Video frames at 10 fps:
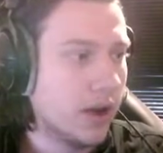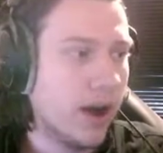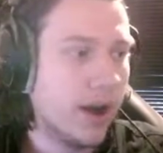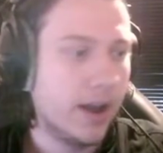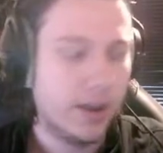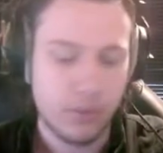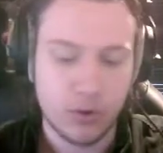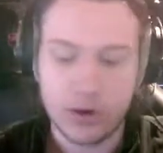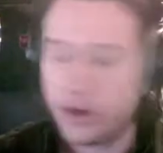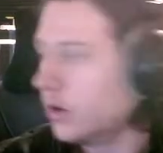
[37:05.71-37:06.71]
I'm
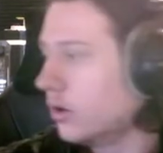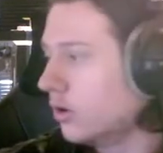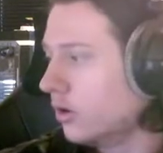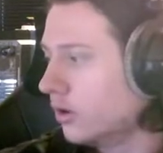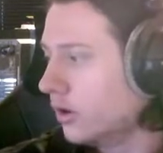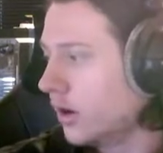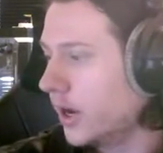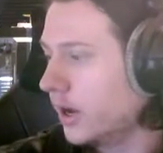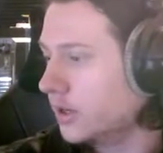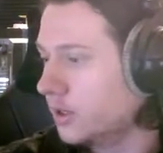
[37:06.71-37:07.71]
working on
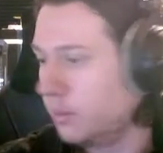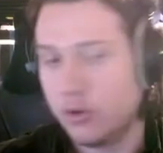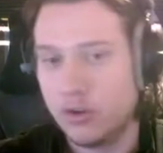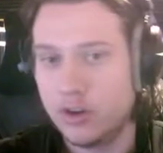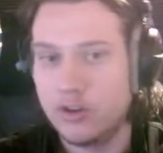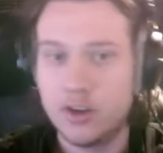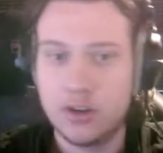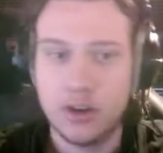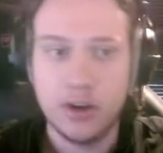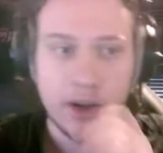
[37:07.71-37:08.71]
CPU
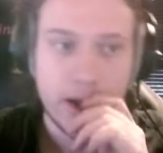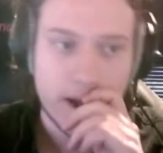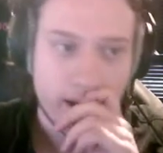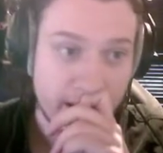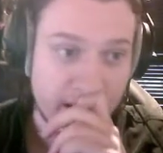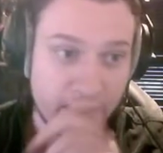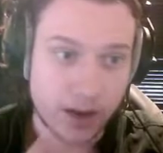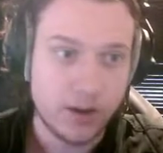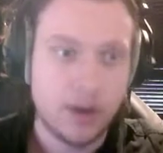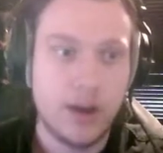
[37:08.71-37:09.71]
Raytracer,
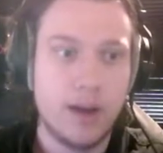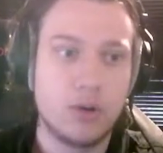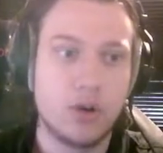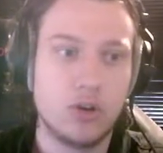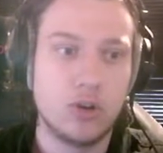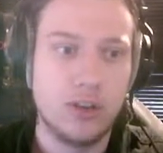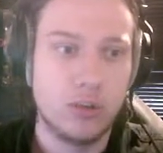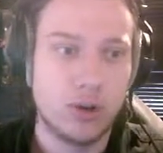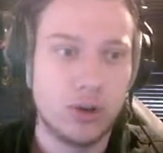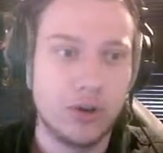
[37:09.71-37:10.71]
and I'm currently
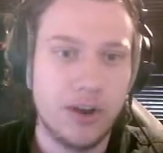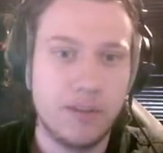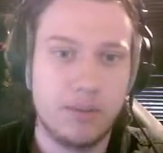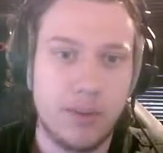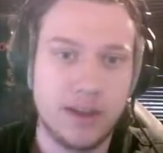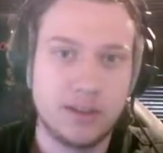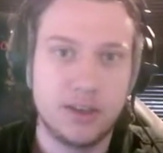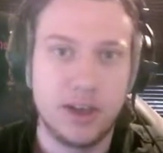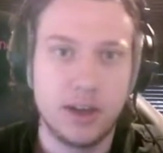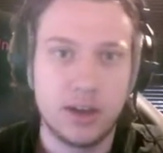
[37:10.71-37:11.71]
working on
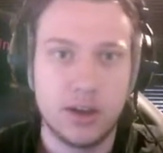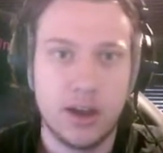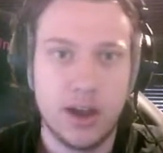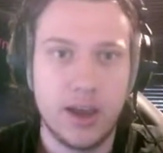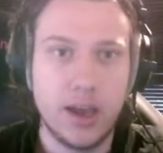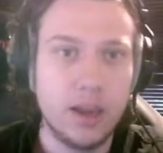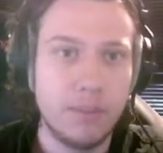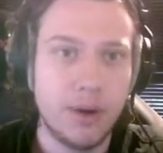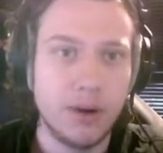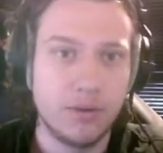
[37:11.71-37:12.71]
implementing a
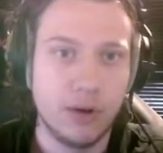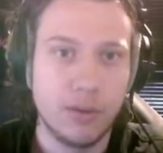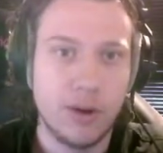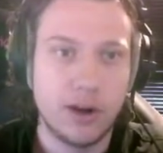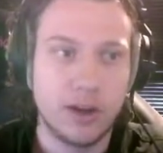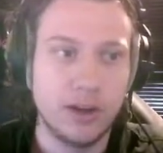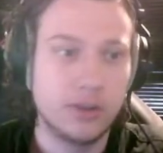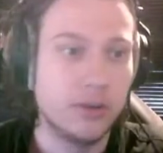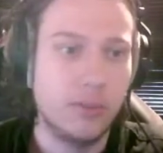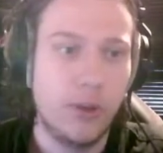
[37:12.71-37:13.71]
bounding volume hierarchy.
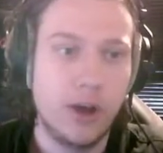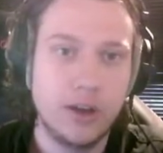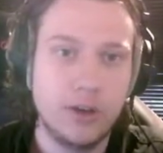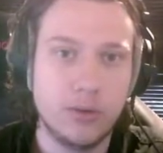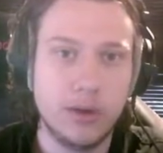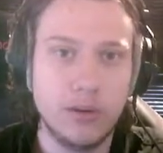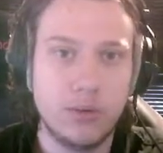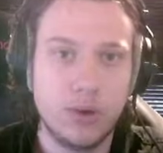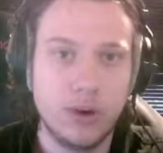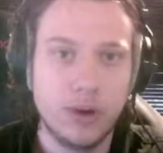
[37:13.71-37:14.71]
So why do we need
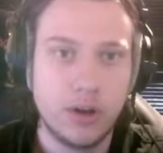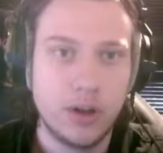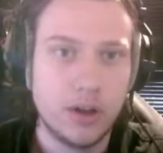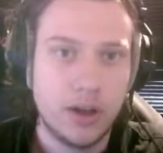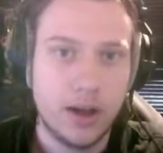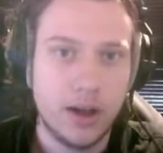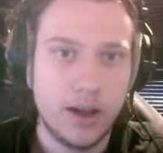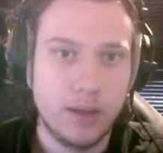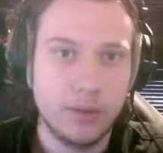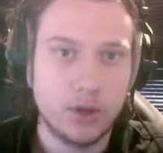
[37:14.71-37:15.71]
one?
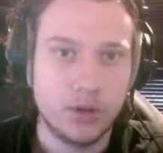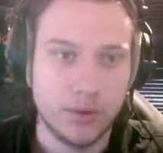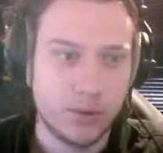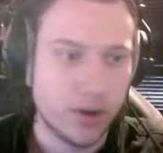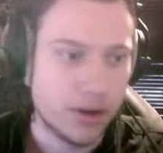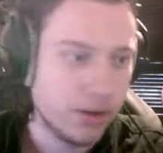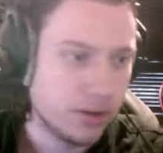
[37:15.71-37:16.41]
Let me show real quick.